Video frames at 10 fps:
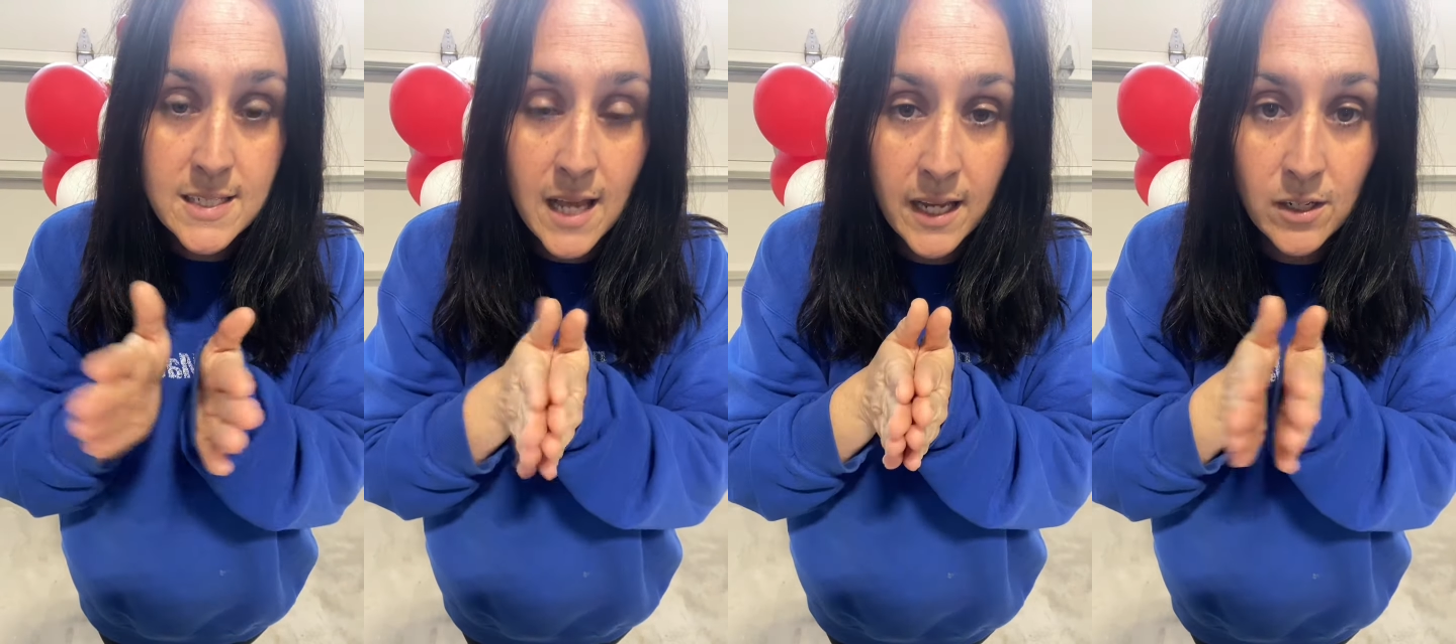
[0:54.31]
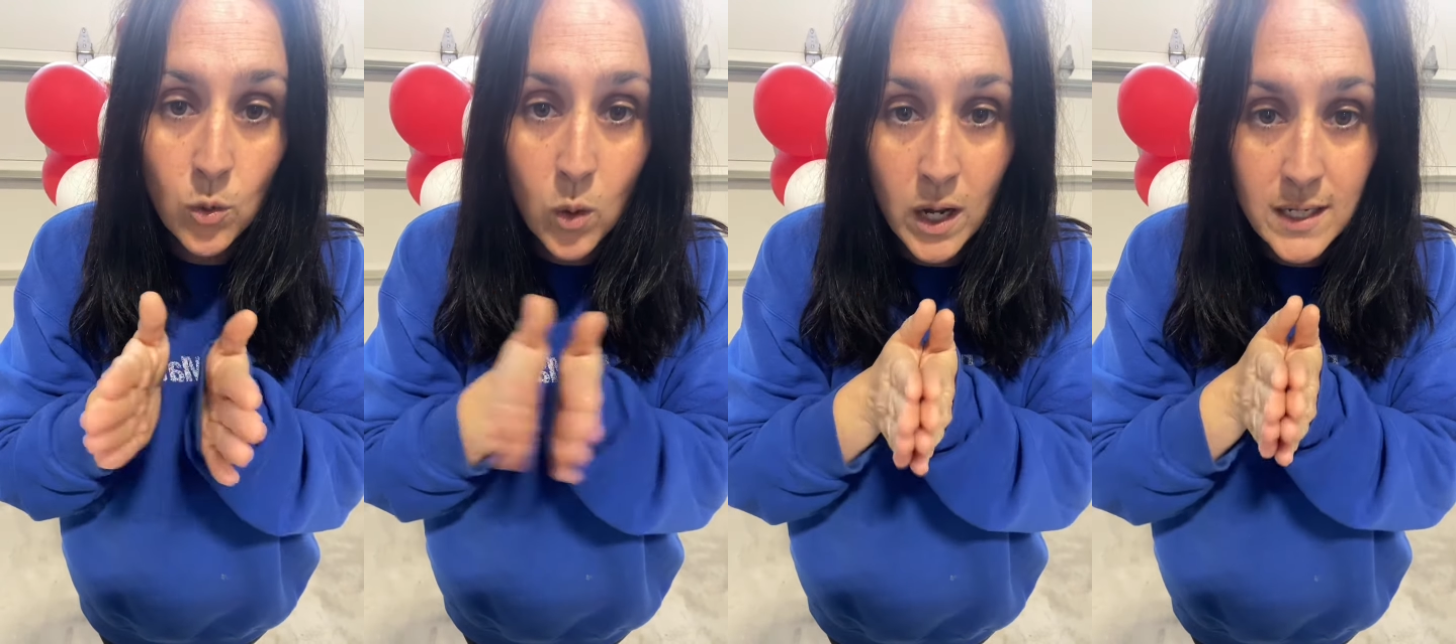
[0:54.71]
10
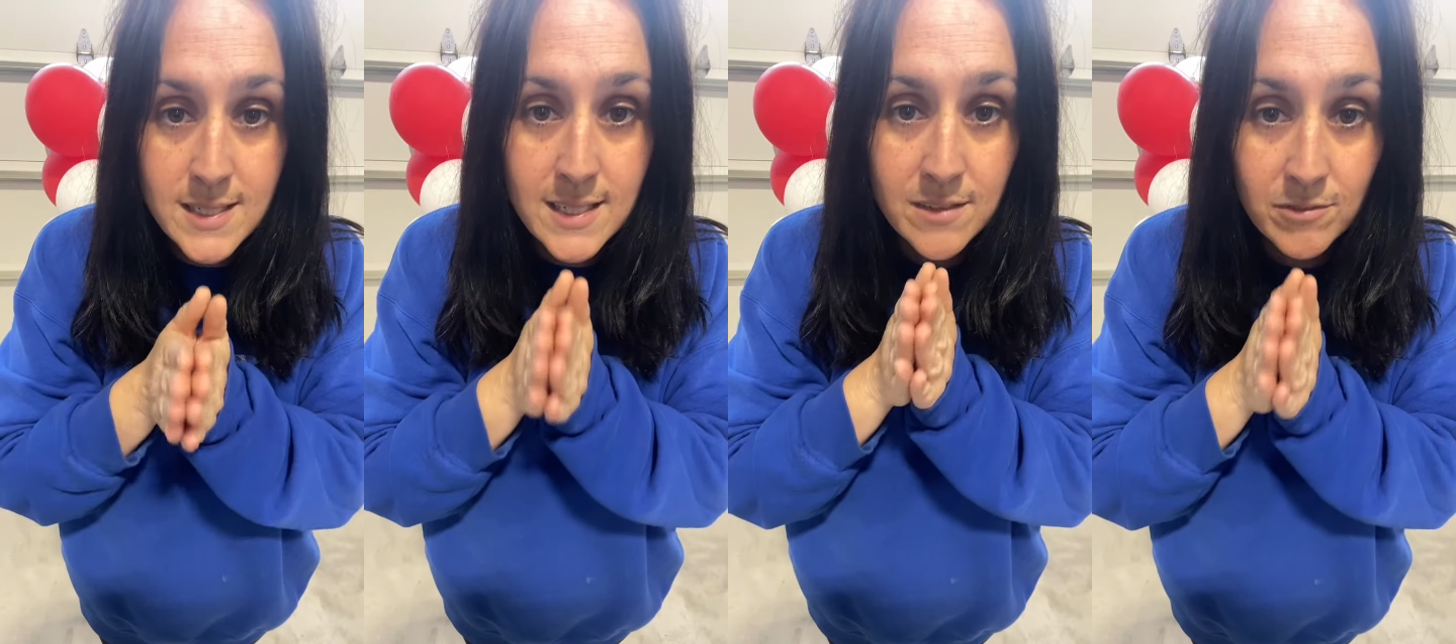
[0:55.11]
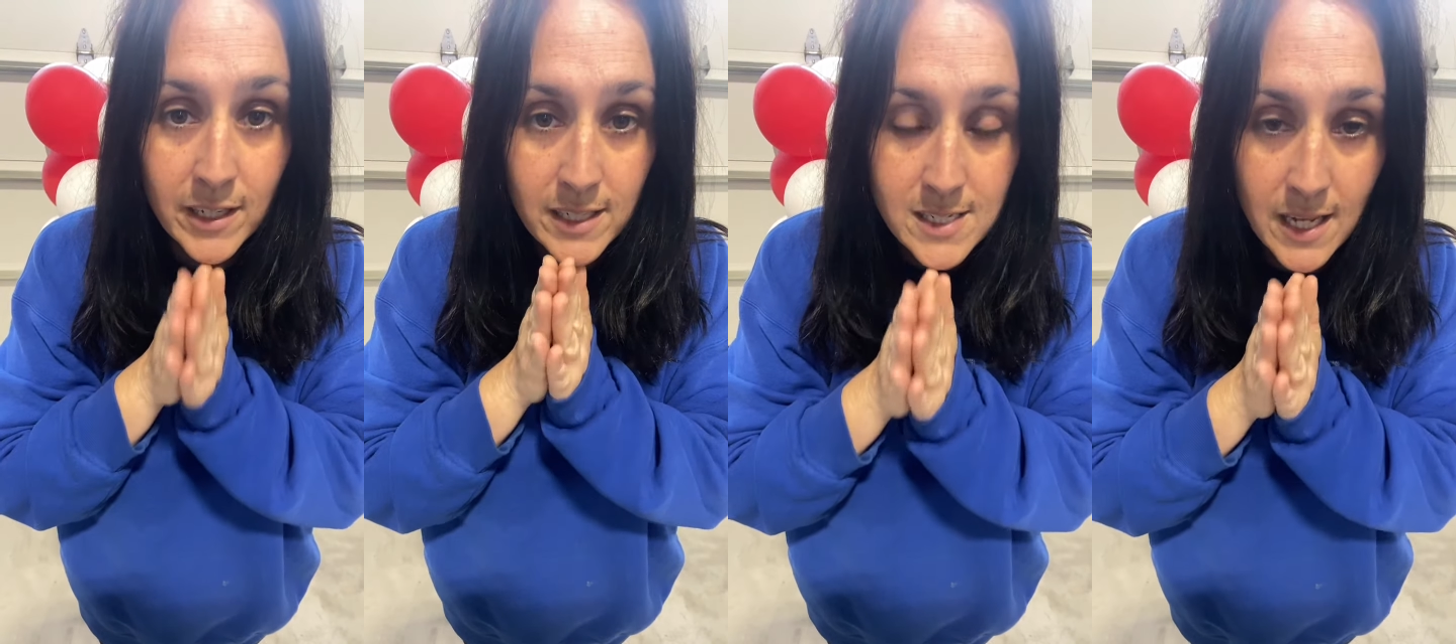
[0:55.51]
quads
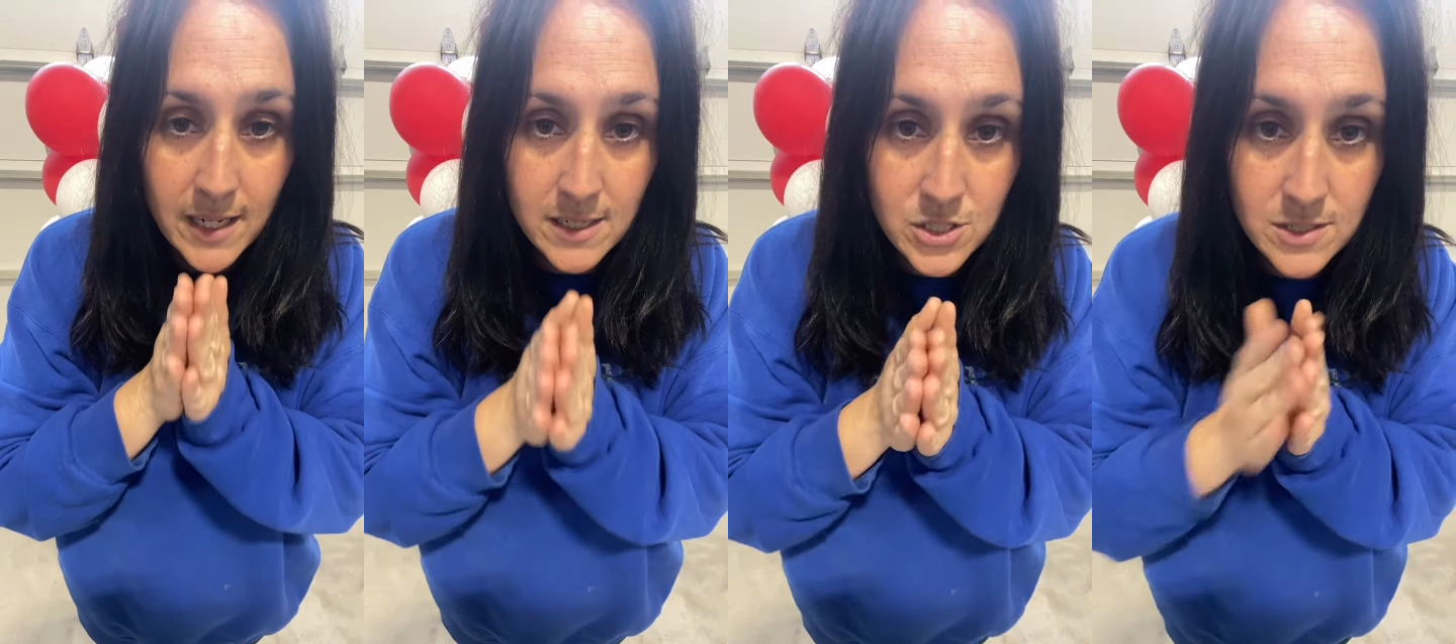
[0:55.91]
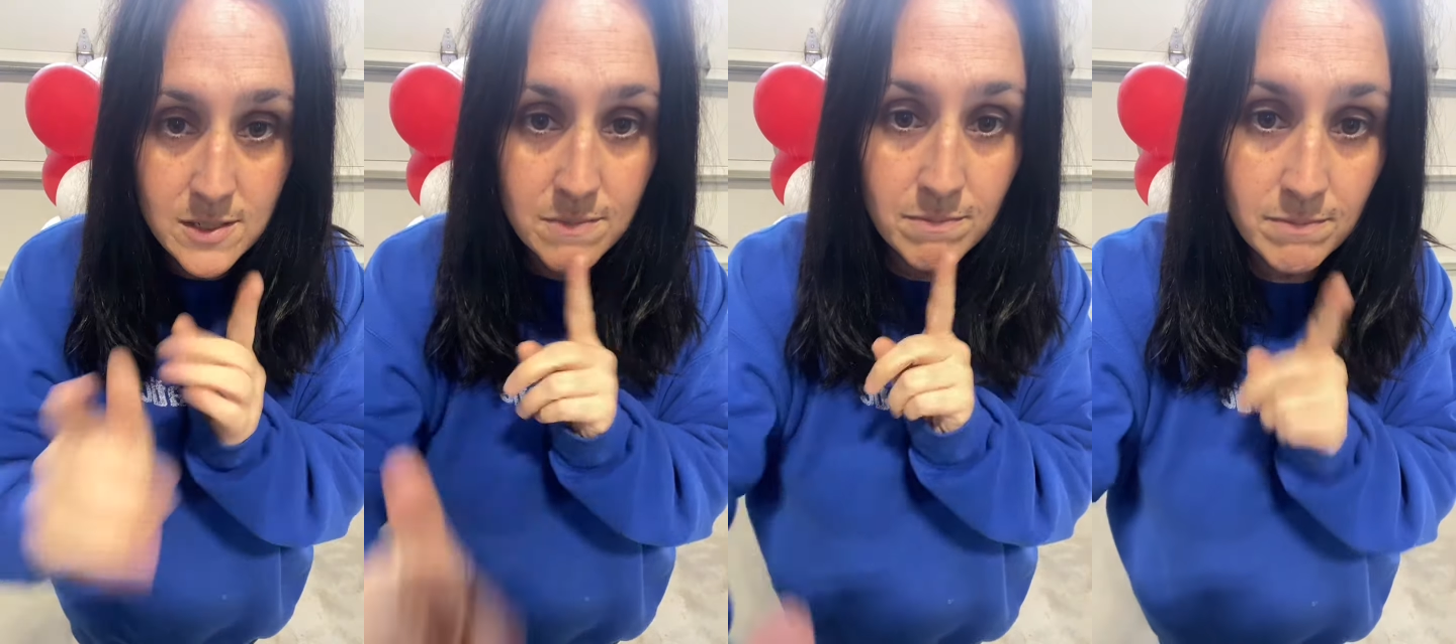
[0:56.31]
inflated to 8 inches.
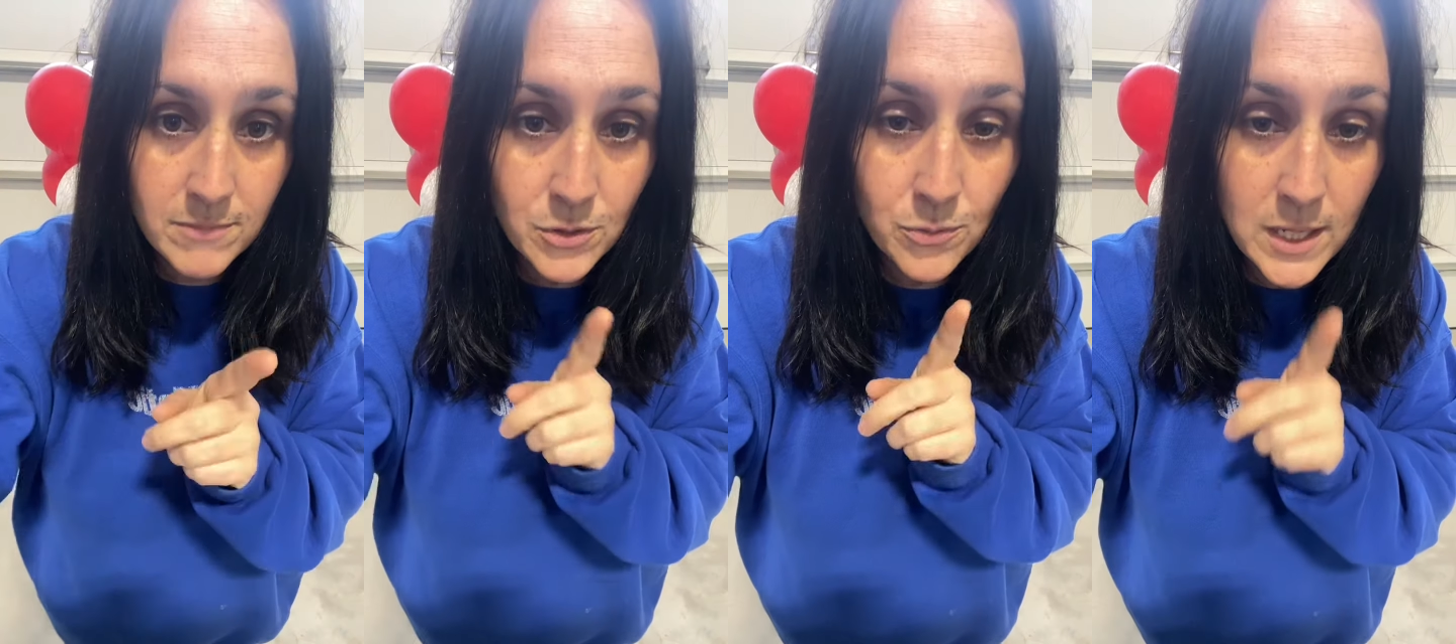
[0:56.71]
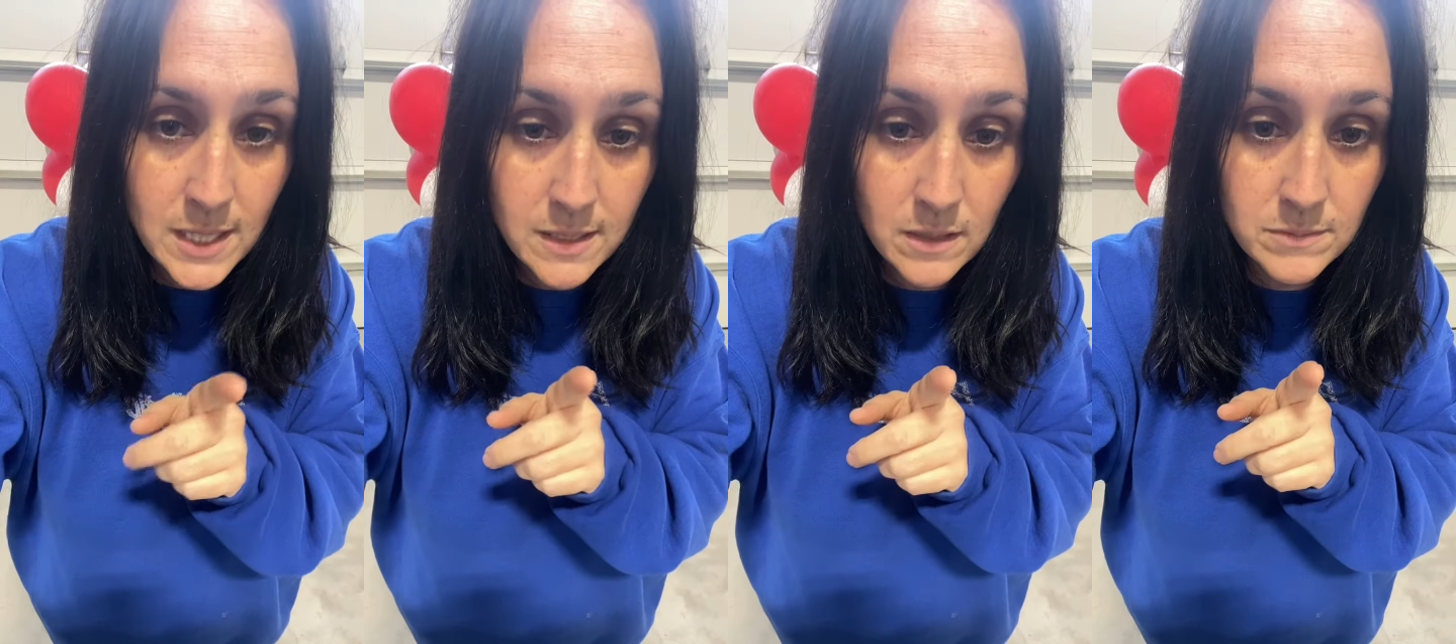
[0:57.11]
You write
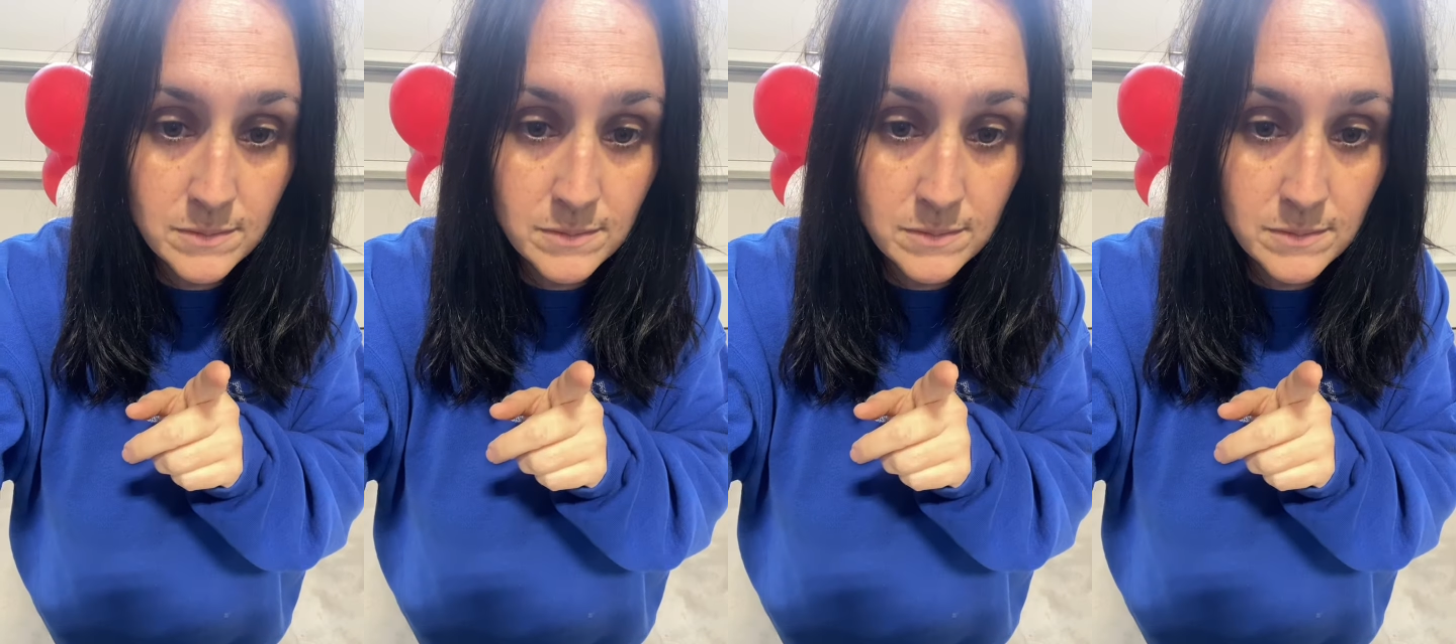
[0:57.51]
that down.